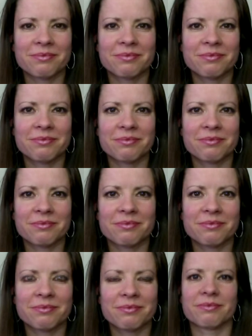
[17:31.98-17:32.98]

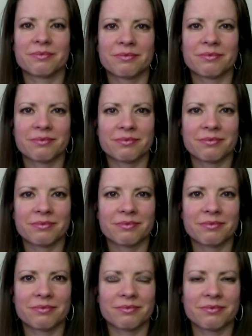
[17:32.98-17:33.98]

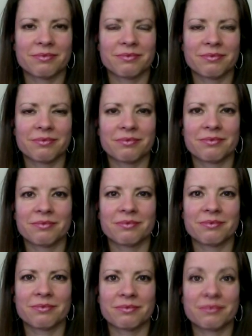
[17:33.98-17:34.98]

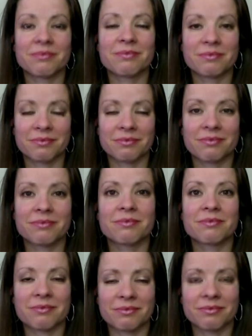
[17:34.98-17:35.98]

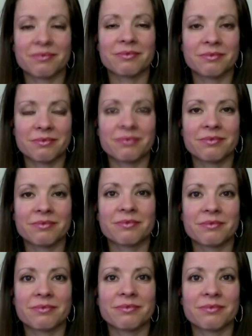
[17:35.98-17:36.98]

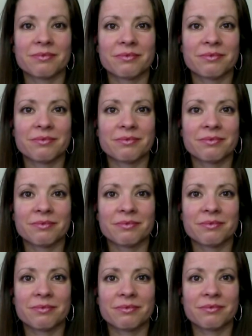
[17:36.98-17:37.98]

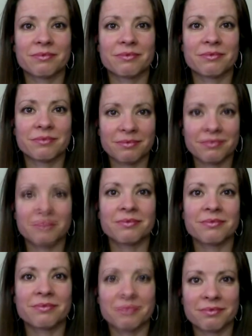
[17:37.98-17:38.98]

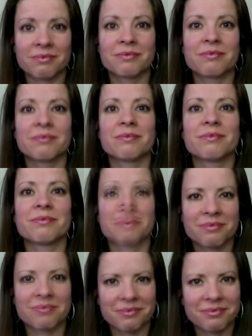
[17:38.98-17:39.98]
(silent)